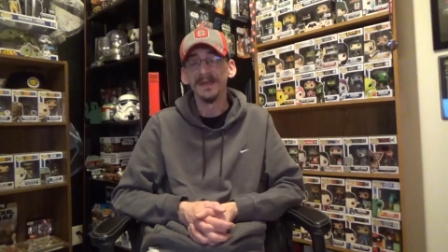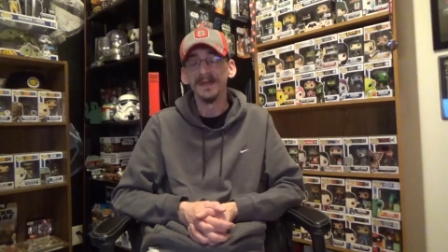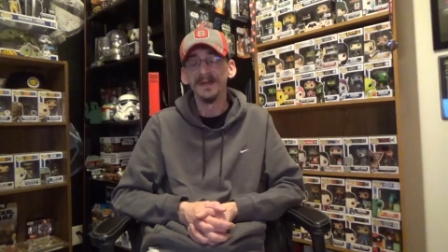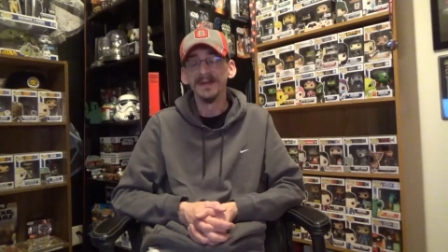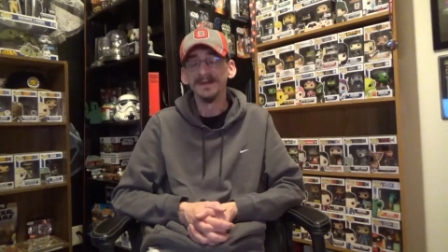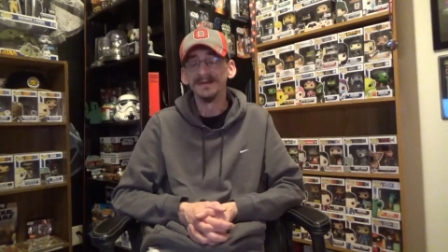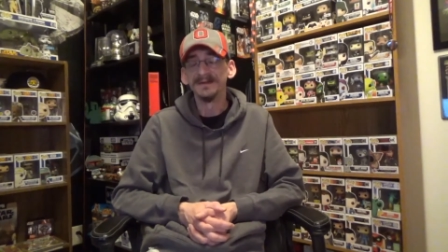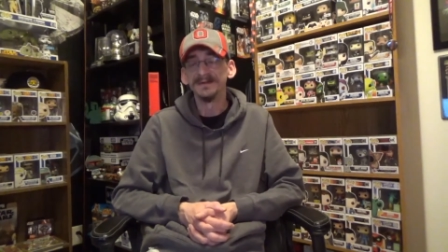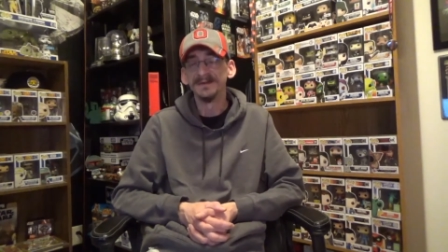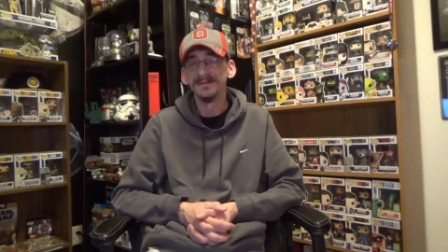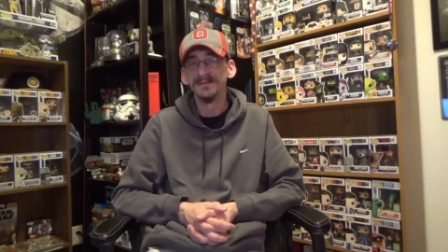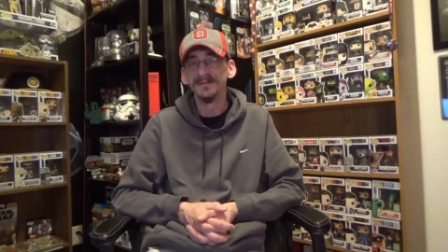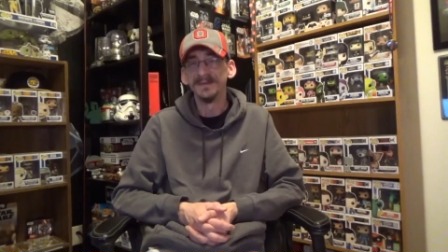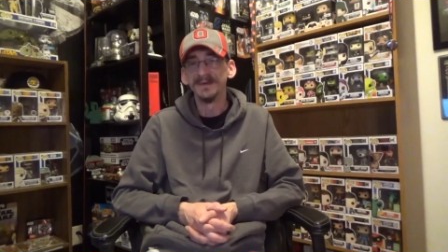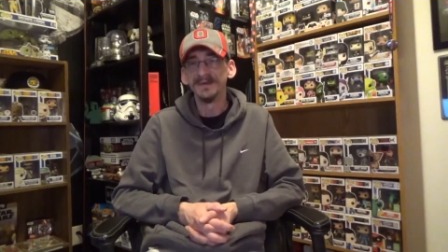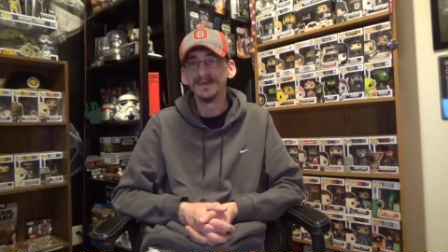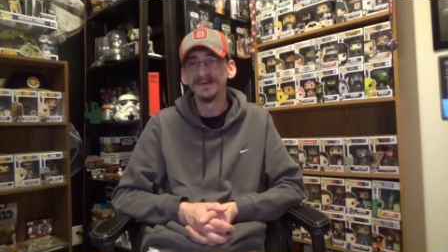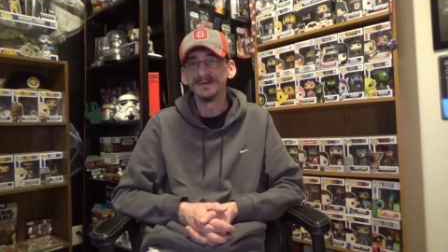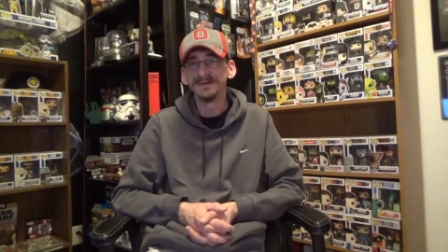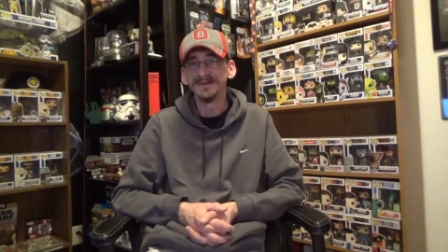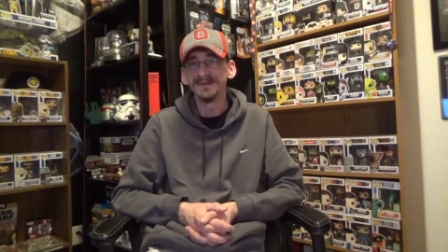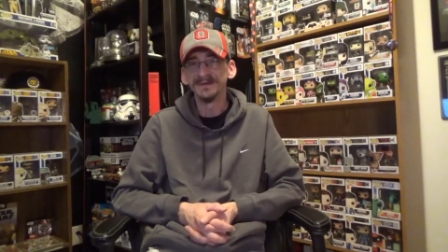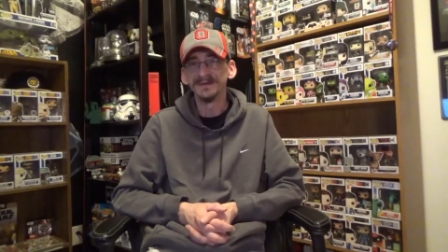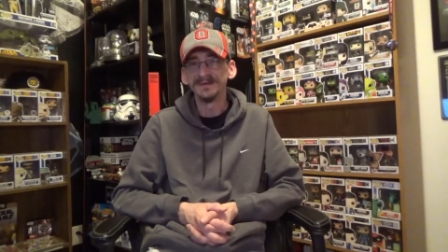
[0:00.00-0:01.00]
that is the
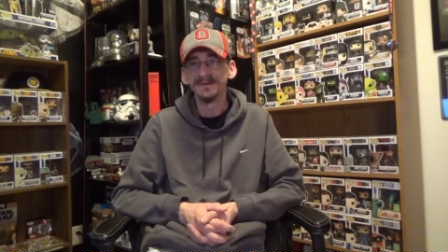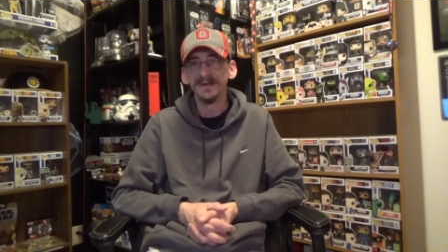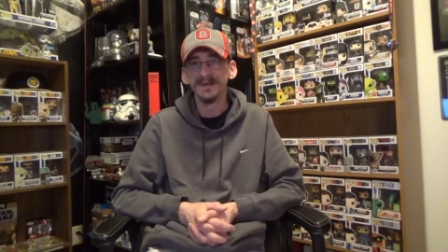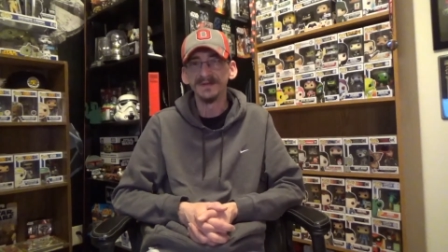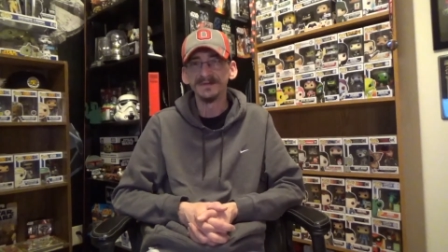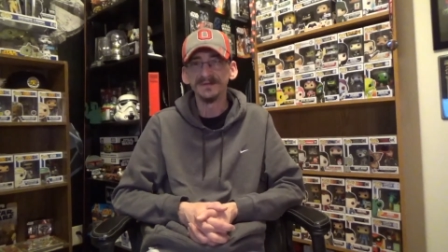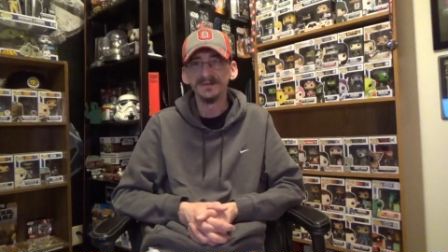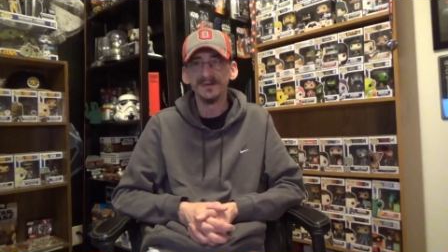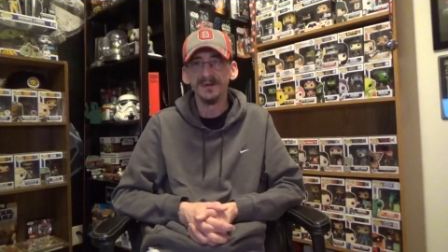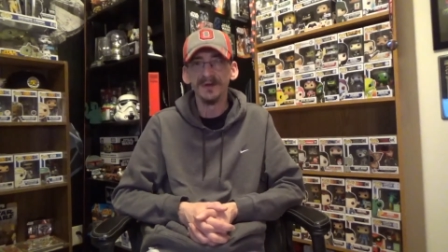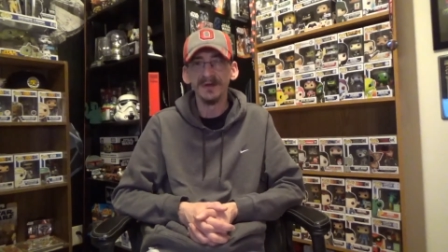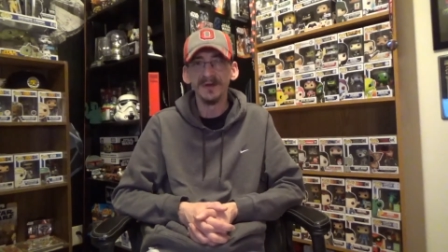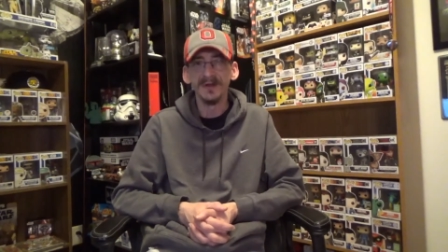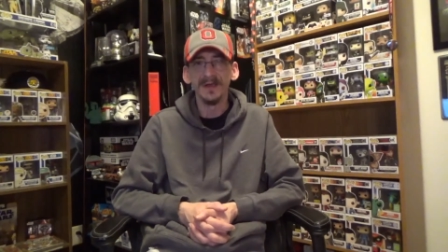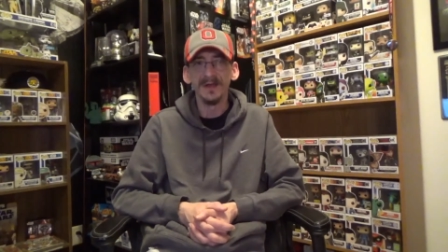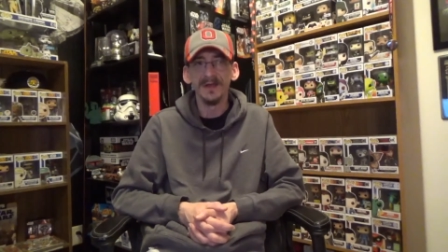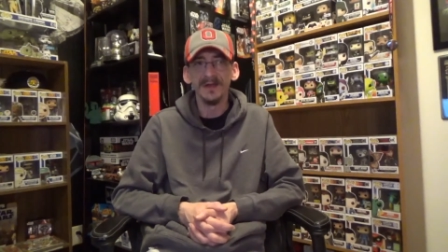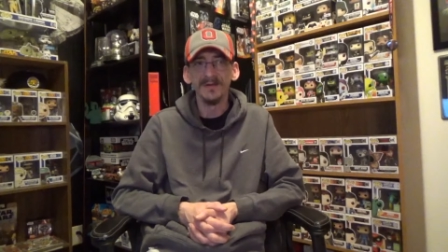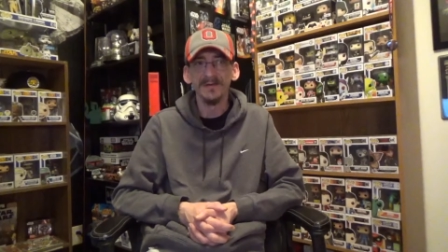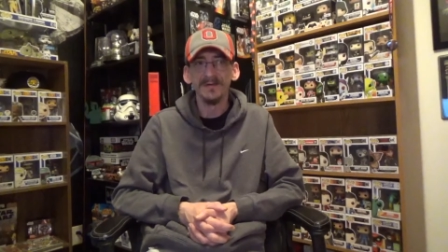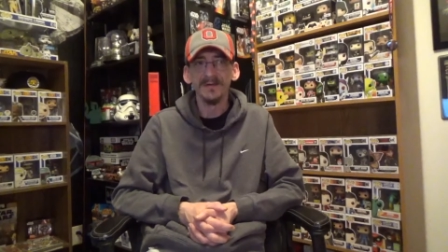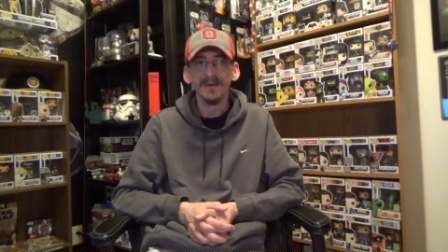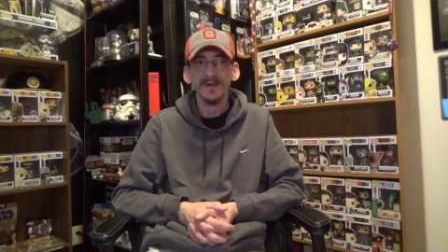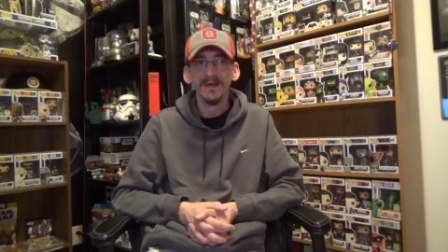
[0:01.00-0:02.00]
biggest success right
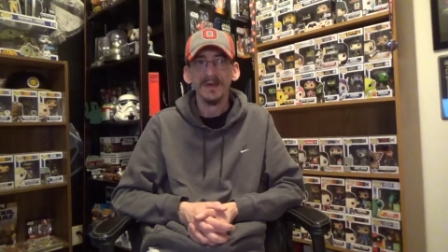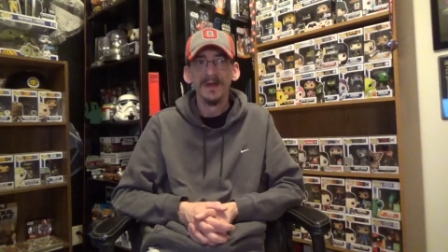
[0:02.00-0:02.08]
now.